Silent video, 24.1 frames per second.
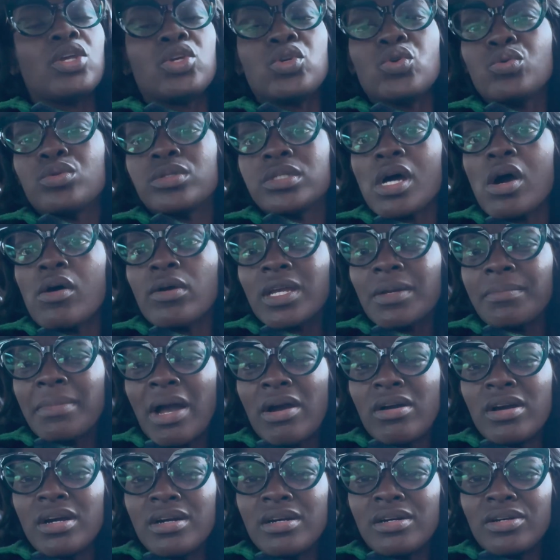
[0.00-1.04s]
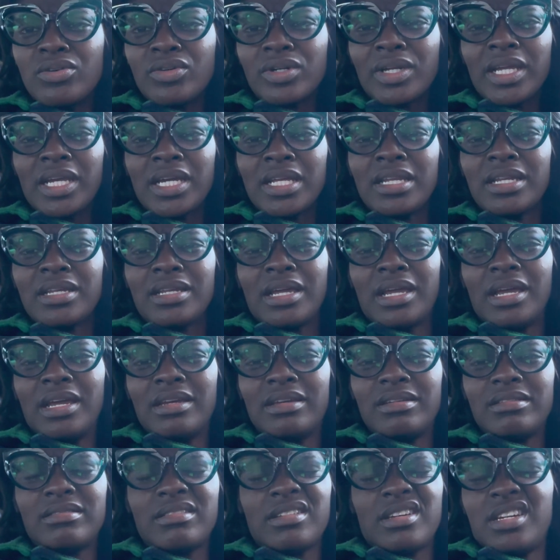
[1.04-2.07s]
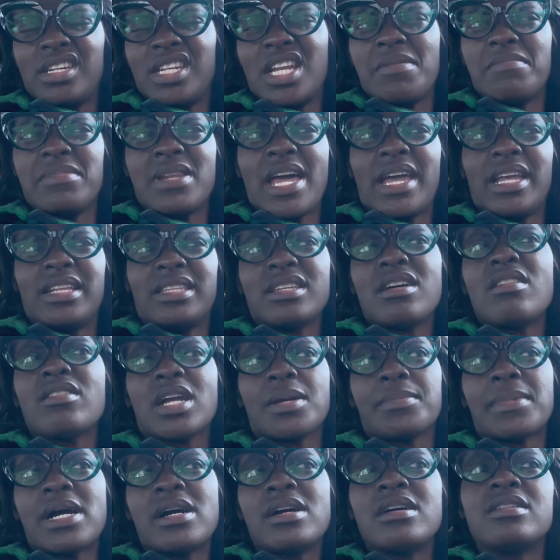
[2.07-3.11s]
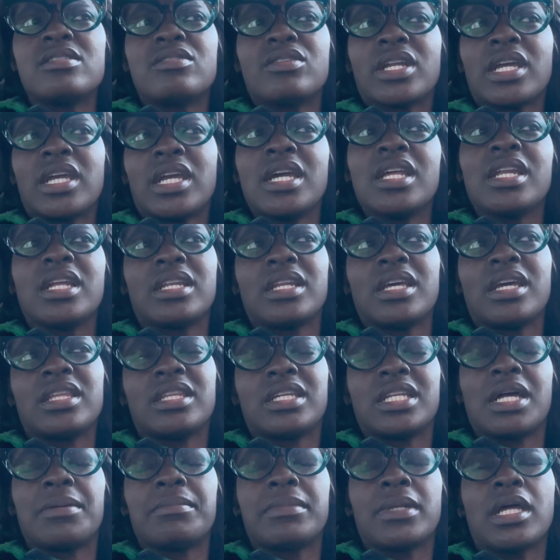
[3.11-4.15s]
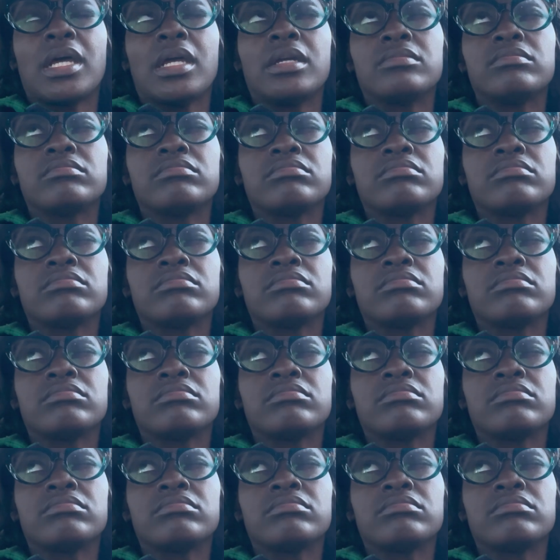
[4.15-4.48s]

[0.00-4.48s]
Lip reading: you talking about her on the internet? And I'm like, talking about her on the internet? And I'm like,